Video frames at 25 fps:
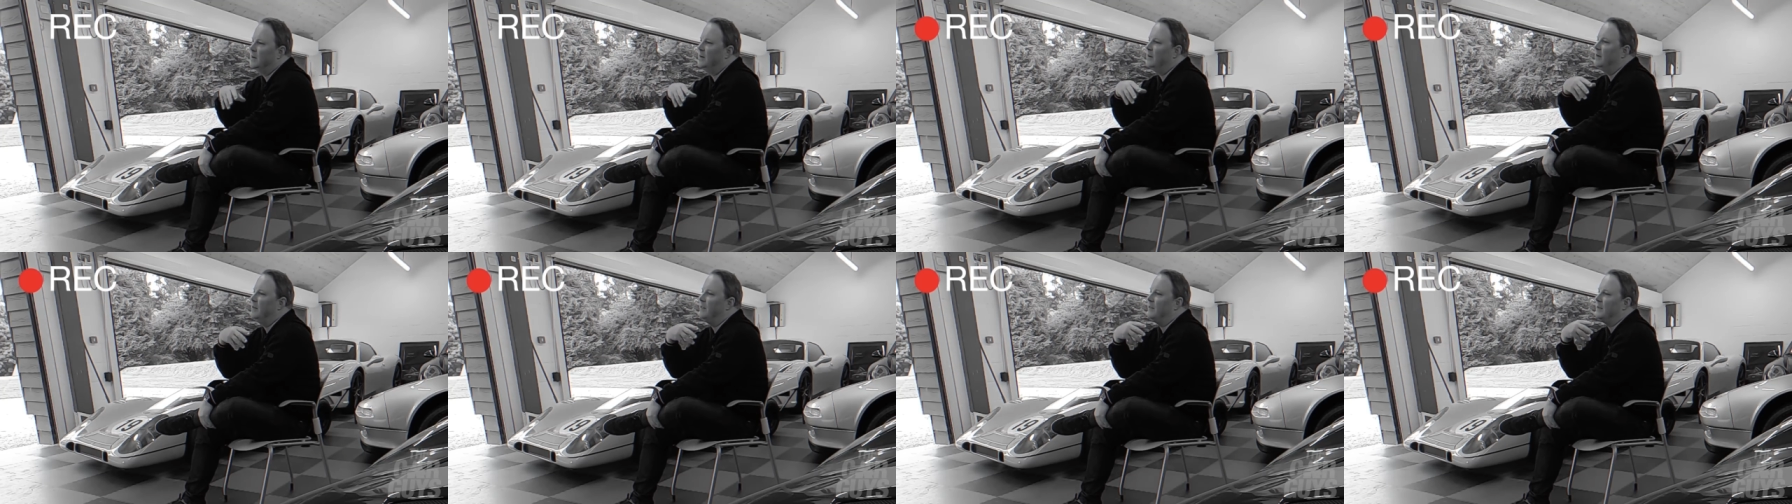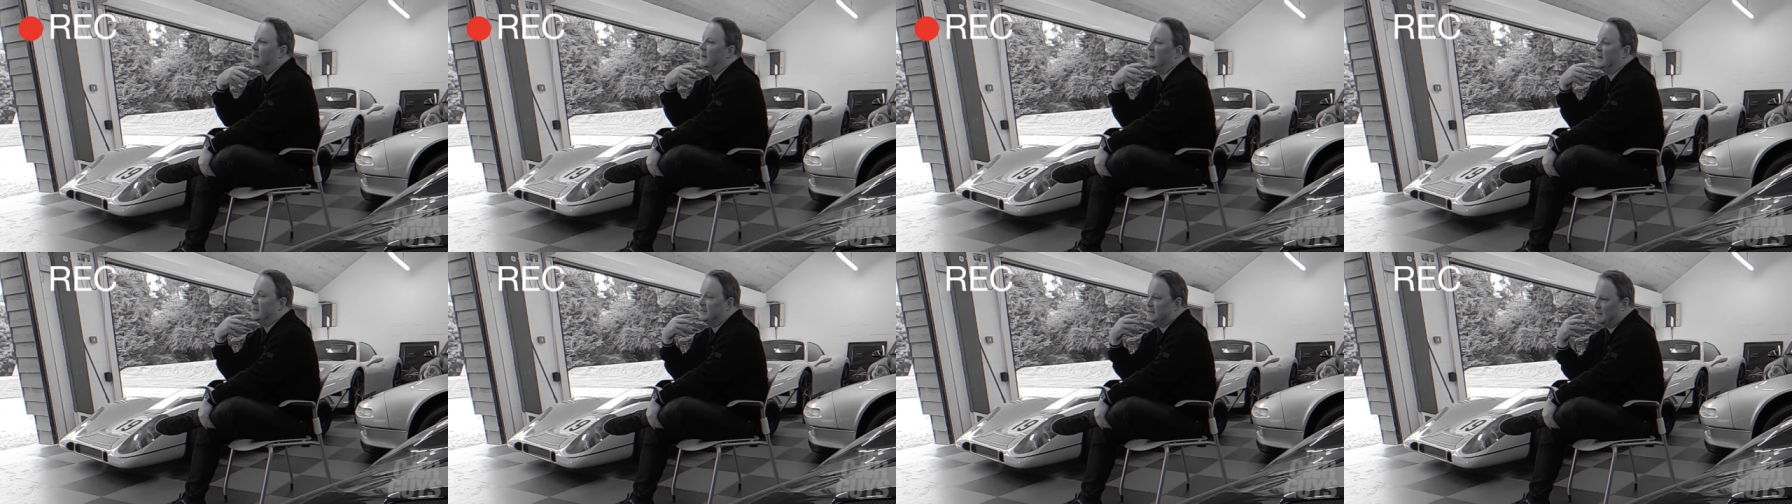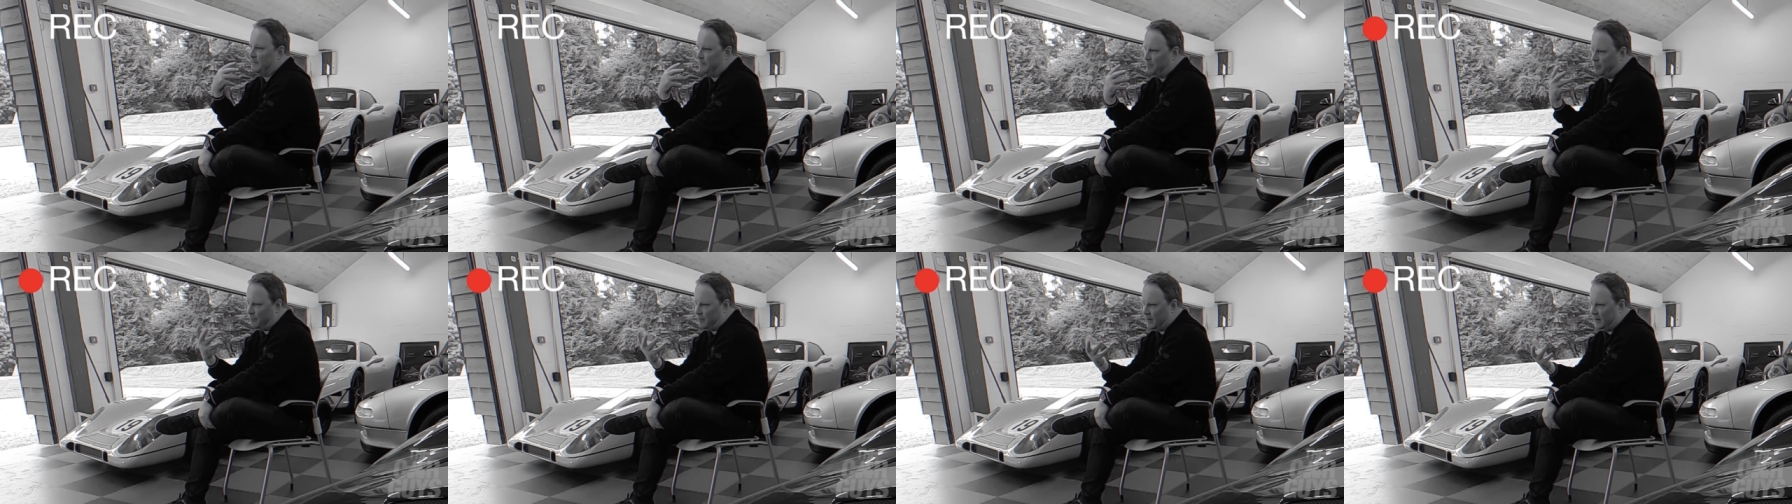that as a
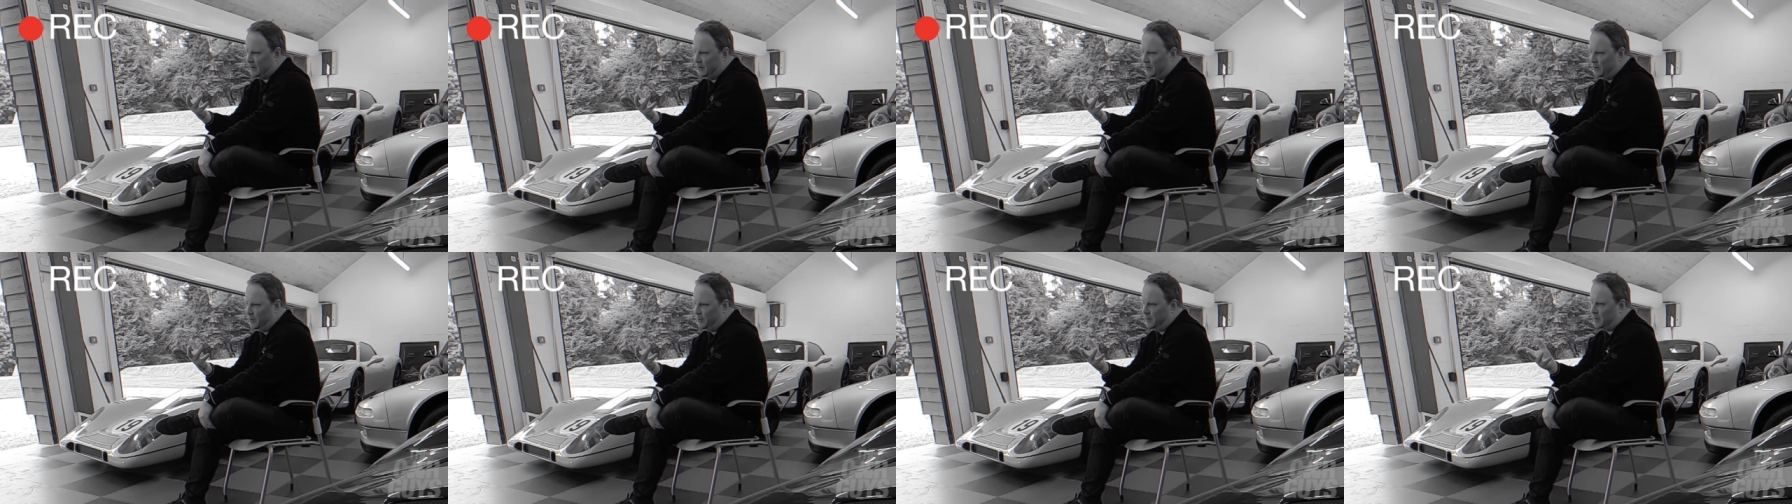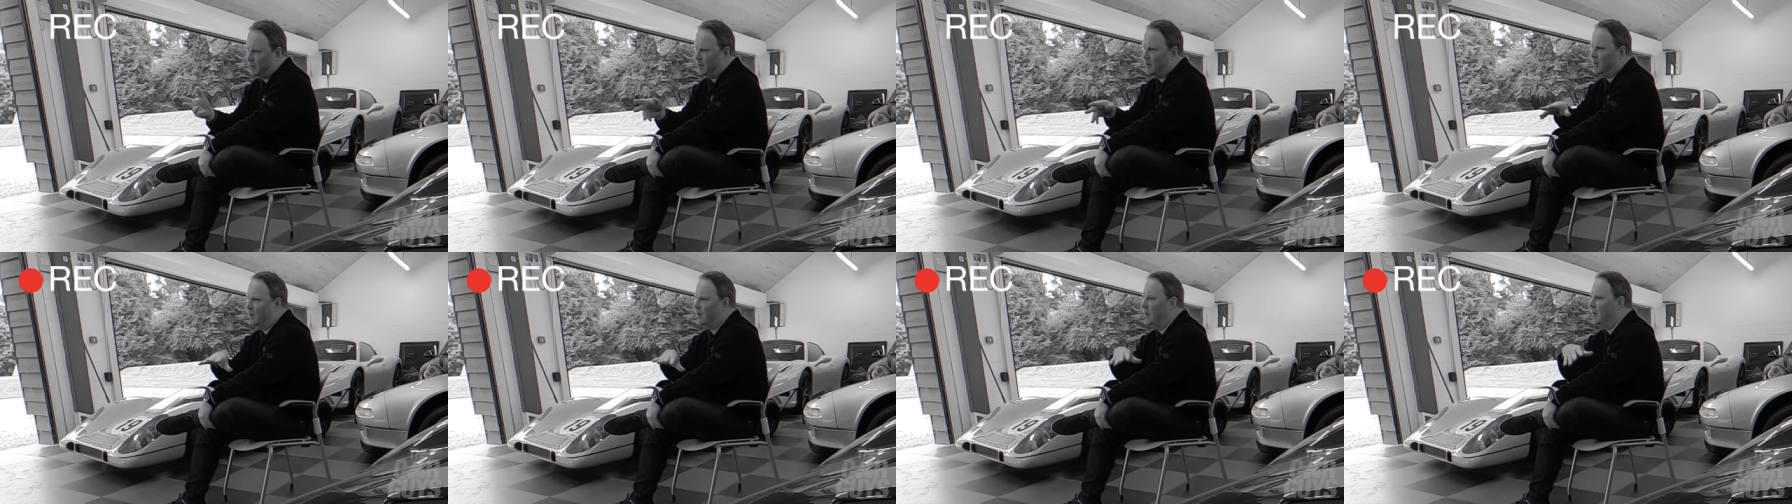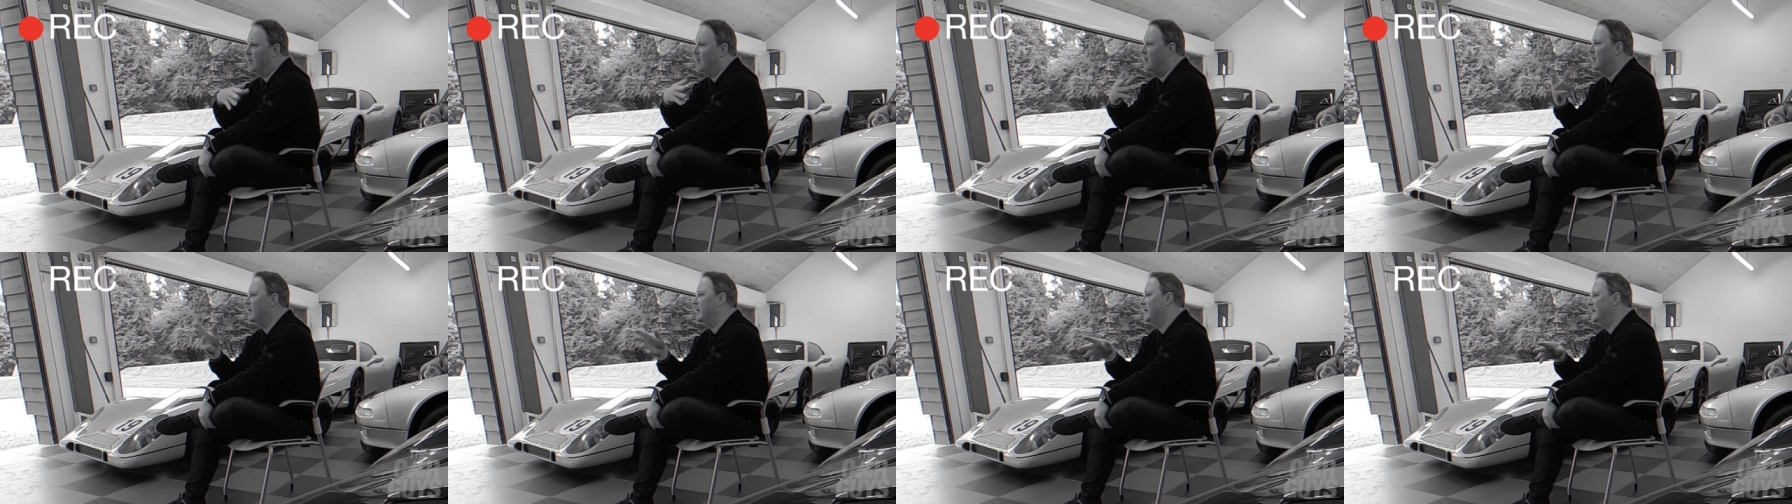brand new car,